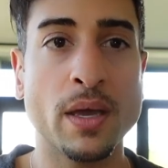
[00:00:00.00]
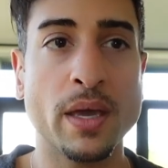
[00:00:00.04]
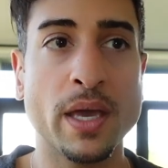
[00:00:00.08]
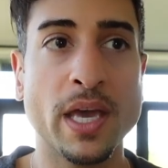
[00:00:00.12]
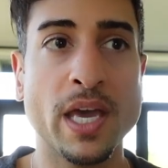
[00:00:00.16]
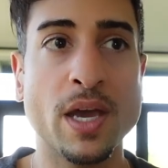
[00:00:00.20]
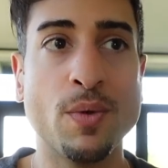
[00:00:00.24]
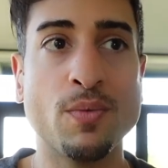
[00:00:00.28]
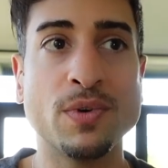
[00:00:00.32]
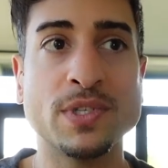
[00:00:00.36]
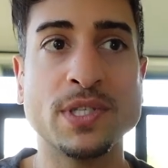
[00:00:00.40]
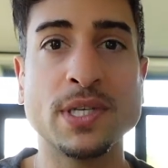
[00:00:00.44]

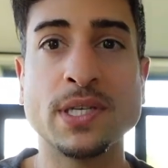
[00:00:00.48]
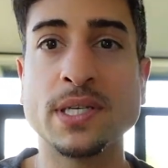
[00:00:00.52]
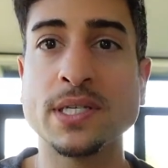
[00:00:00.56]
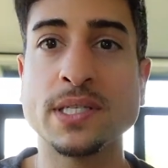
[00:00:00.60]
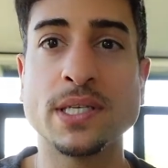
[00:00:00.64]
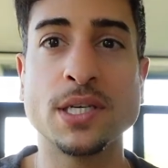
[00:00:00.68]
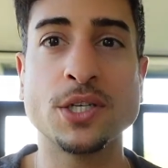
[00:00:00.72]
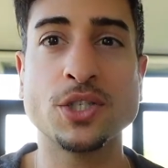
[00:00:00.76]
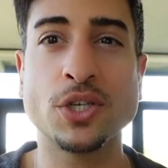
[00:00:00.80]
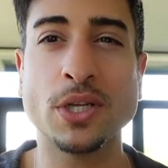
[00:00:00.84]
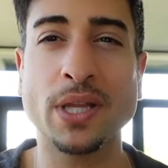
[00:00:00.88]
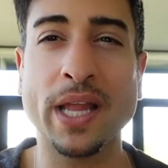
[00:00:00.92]
it was a
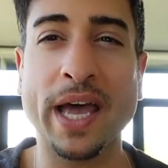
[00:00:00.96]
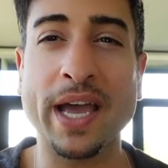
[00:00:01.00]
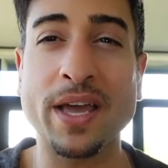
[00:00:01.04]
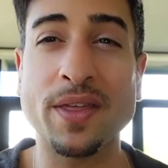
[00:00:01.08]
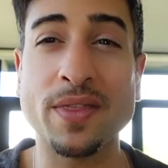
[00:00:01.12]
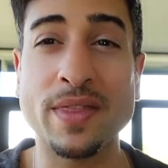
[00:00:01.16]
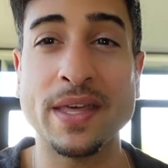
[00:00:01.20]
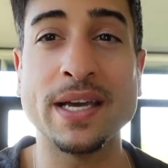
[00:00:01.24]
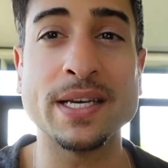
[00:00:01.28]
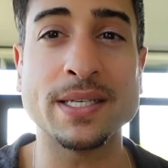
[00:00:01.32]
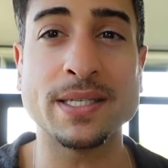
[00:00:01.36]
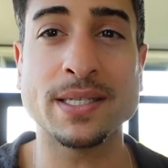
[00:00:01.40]
decision
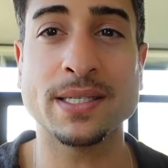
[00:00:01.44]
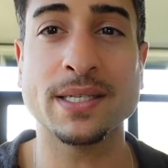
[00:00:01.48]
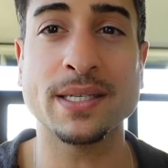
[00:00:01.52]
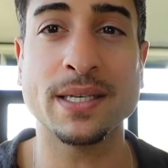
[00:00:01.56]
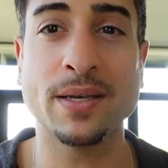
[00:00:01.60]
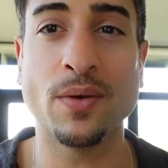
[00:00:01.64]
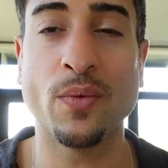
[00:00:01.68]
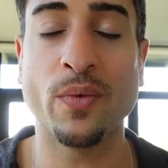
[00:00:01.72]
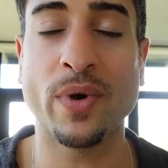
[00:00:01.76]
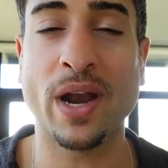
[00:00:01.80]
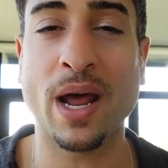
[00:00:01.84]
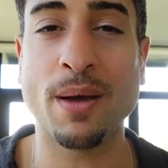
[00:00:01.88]
like
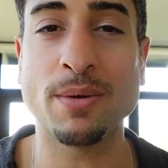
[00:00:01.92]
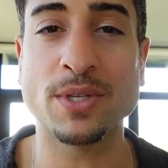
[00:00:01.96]
this when I